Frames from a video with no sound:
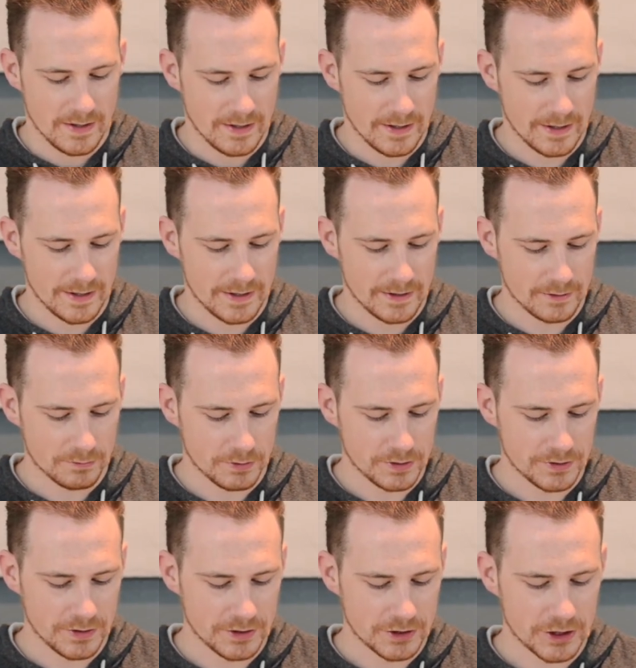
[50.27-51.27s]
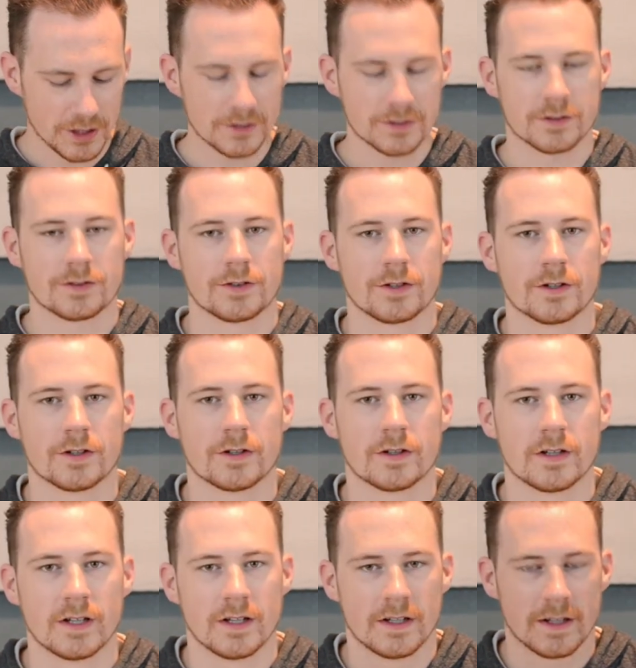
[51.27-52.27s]
And we see Jesus
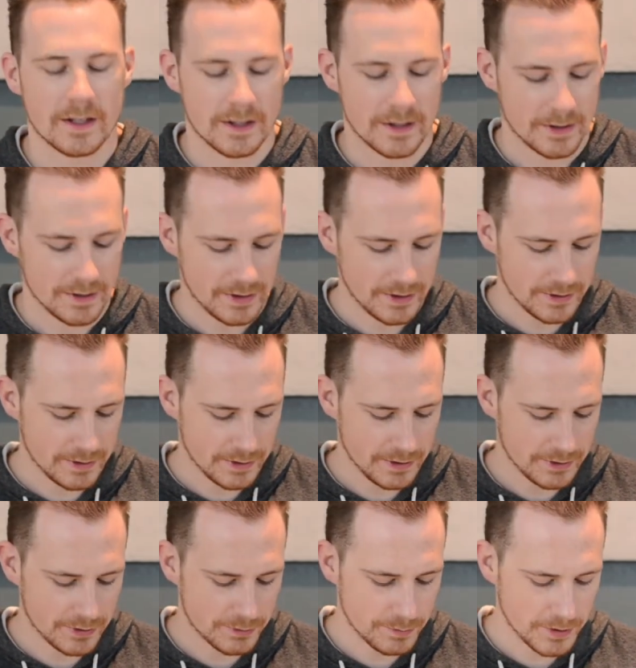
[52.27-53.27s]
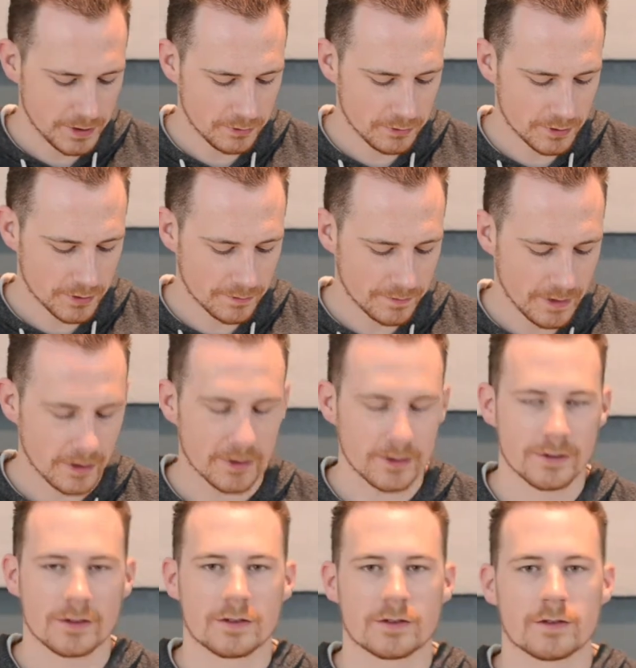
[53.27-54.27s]
here, and he, he's speaking with the
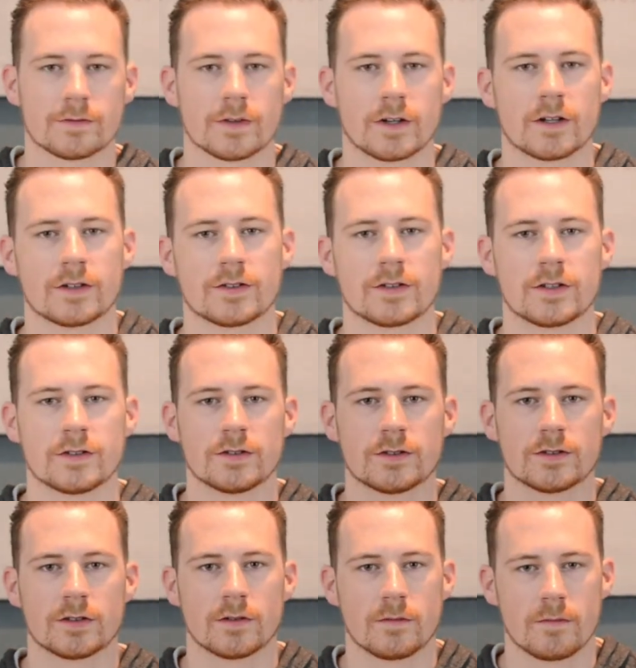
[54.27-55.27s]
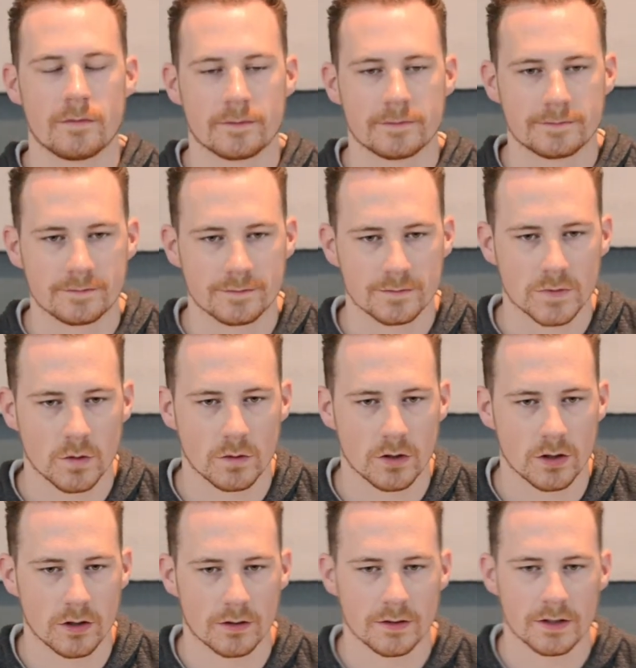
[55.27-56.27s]
Pharisees. The Pharisees
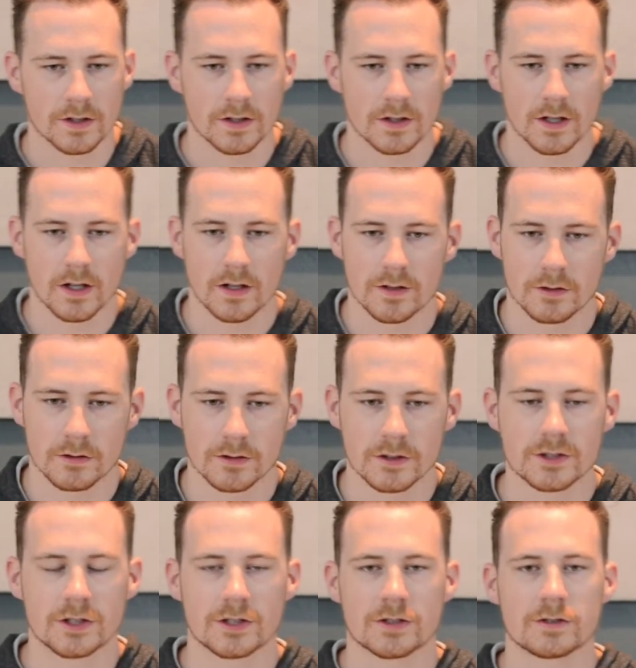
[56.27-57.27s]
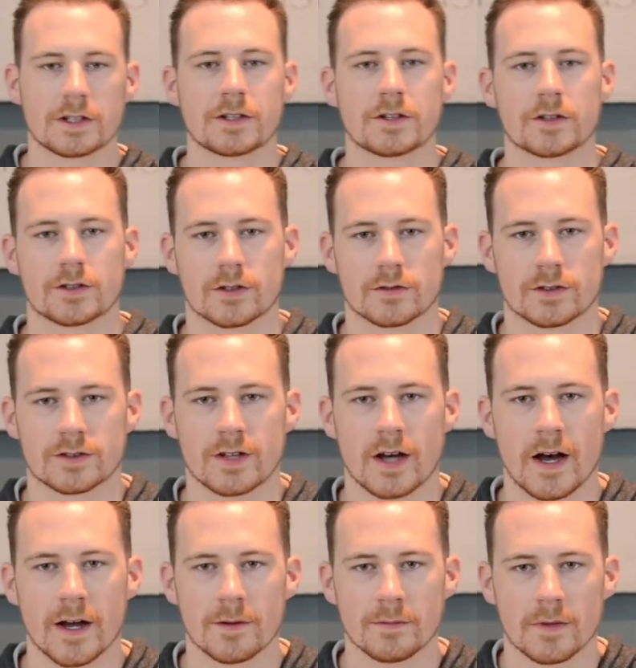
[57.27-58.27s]
were the uh, religious leaders of the
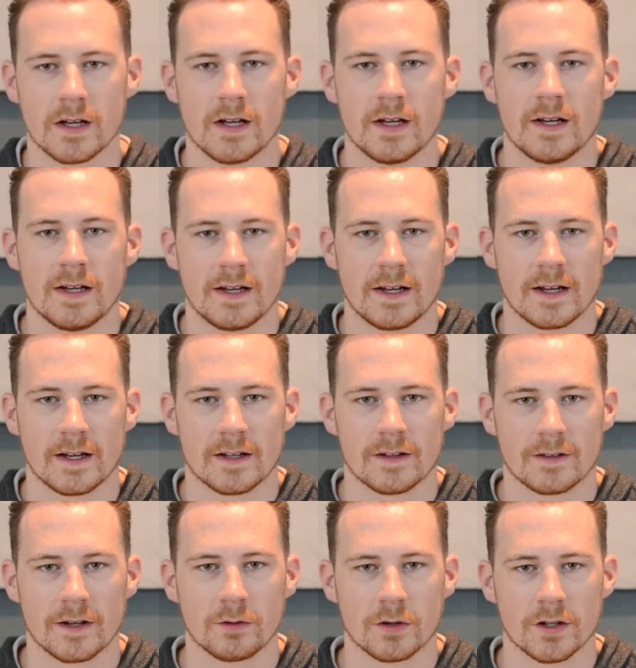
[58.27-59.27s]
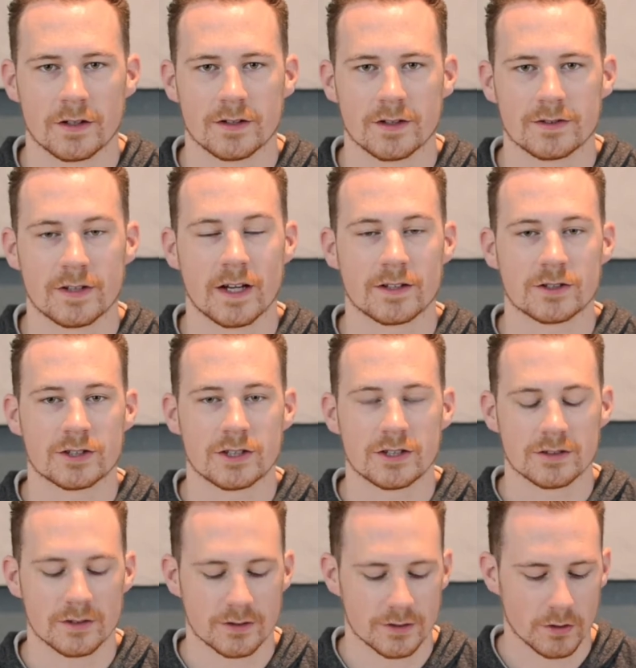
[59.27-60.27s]
time, and they wanted to test
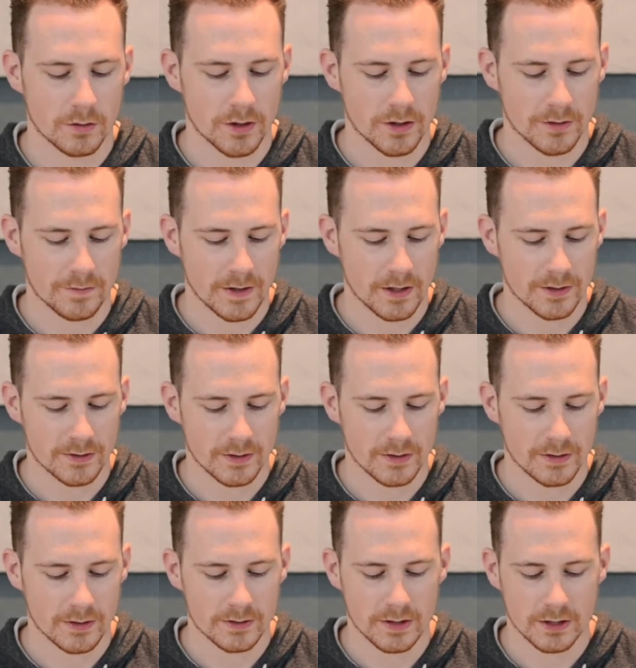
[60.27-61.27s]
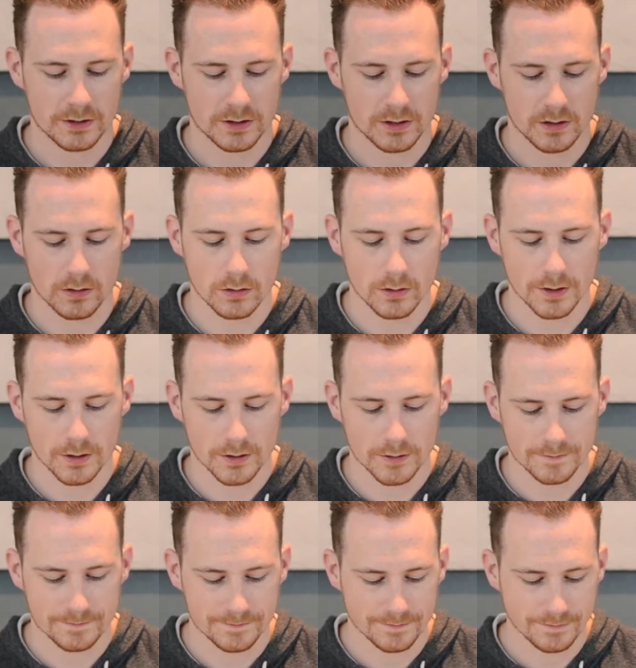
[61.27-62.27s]
Jesus. So one of the Pharisees, he's actually a lawyer.